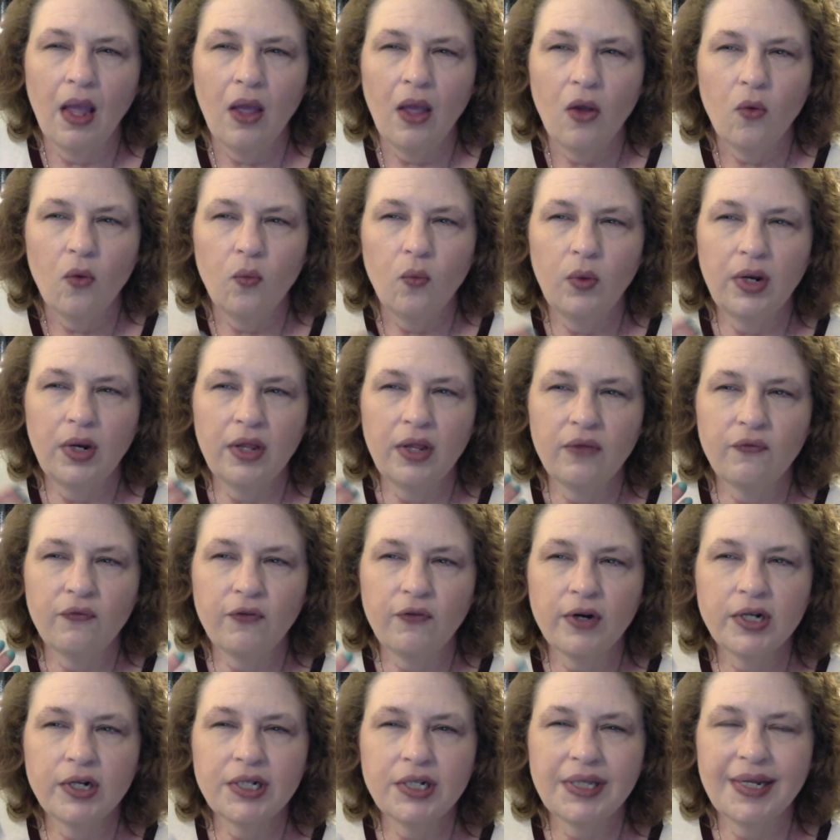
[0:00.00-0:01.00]
One of the
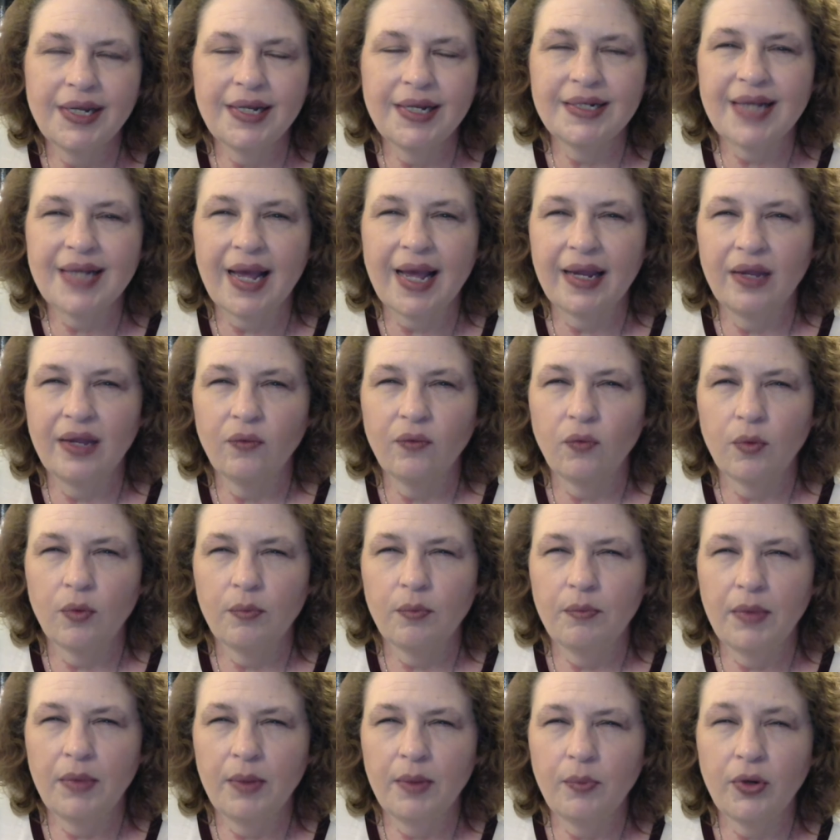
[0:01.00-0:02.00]
first things I can
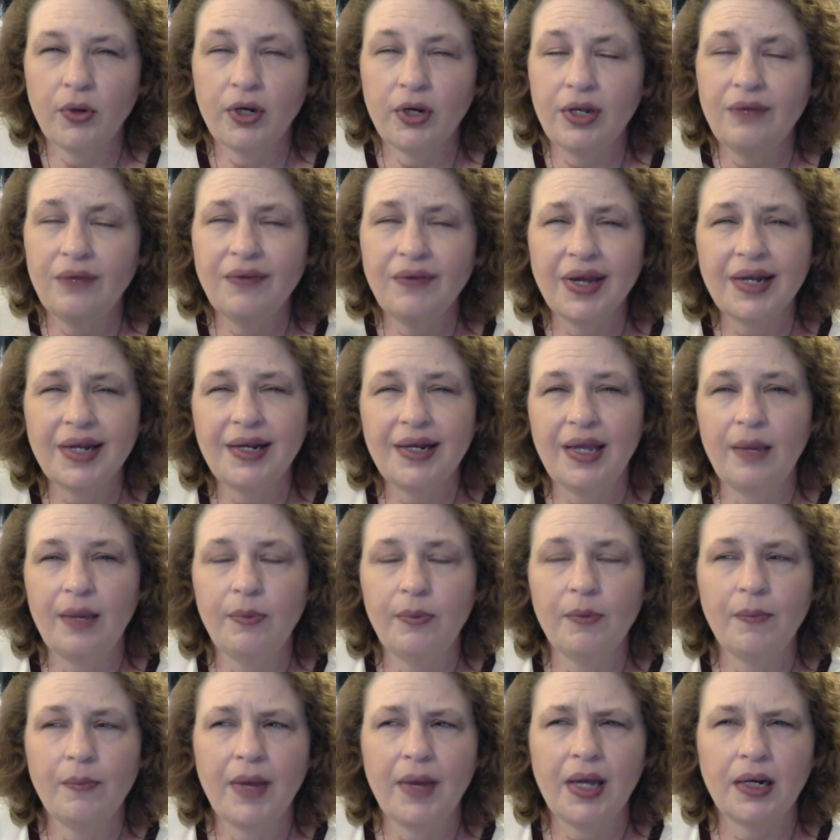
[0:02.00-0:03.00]
remember, and you've got to keep
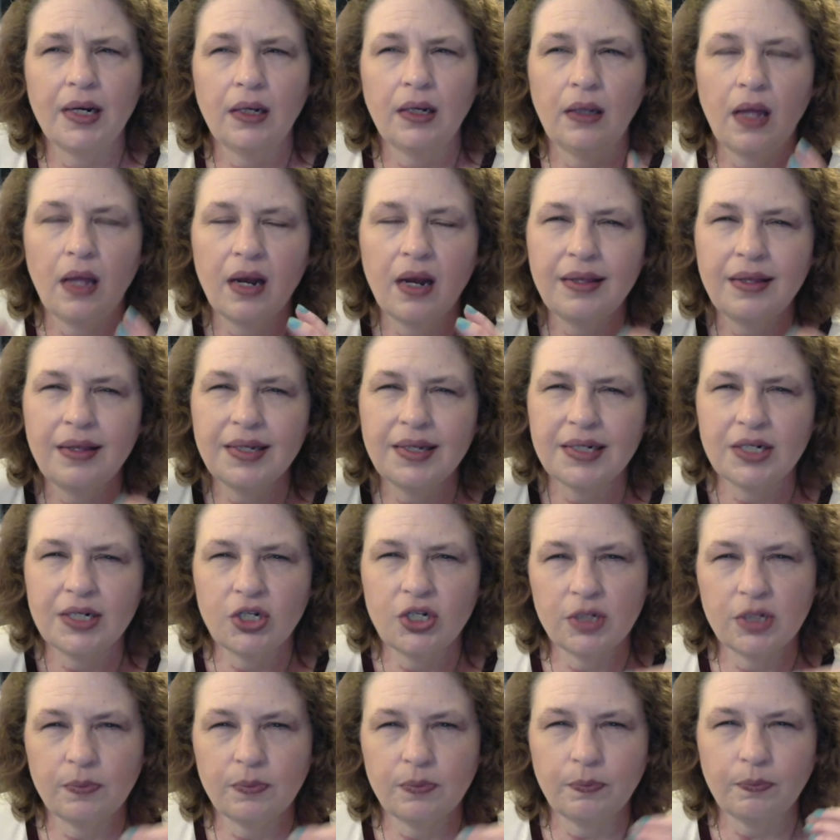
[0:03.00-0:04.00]
in mind, a lot of this is
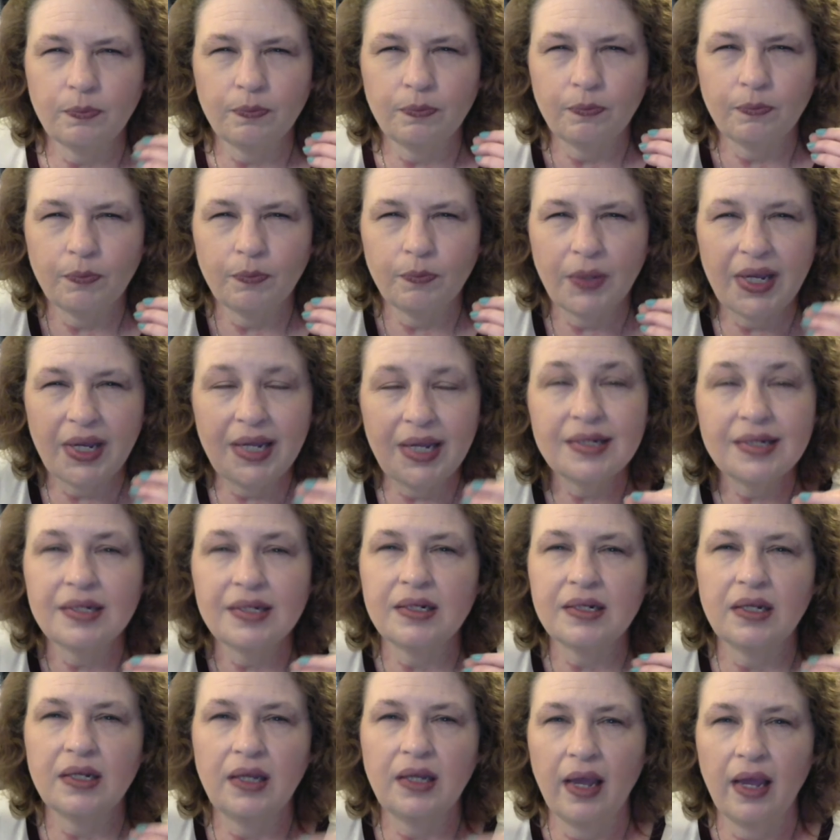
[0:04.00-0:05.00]
just pieced
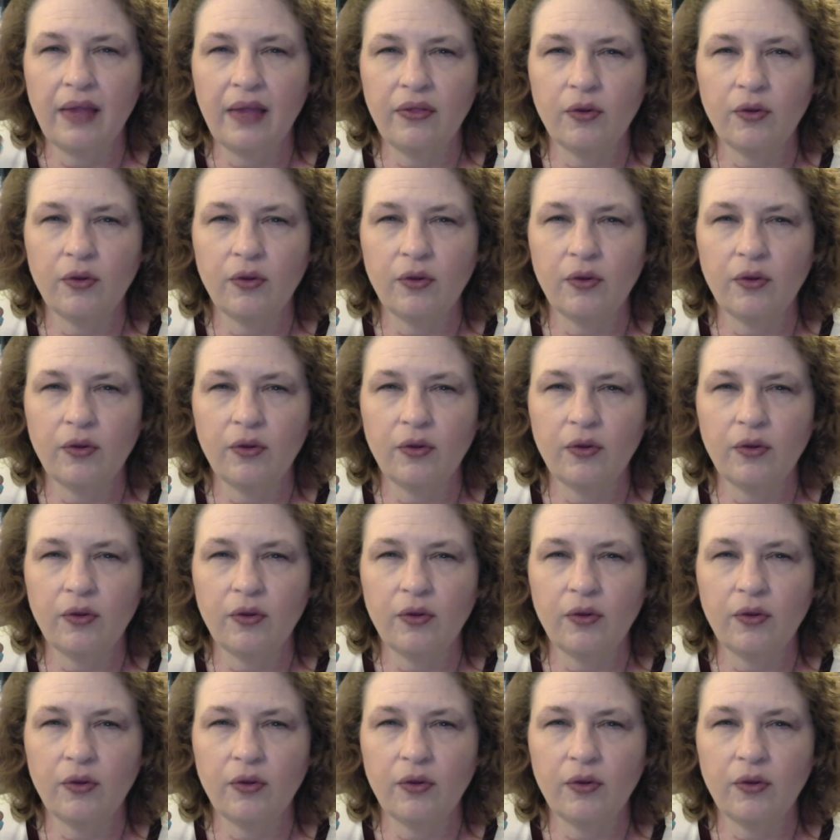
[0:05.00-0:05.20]
together